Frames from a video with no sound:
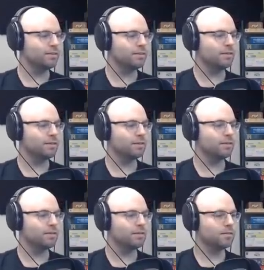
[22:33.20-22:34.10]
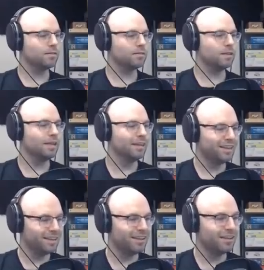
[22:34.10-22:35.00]

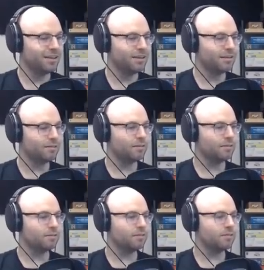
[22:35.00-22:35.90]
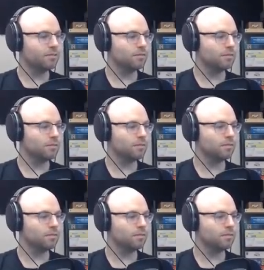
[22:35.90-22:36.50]
[no speech]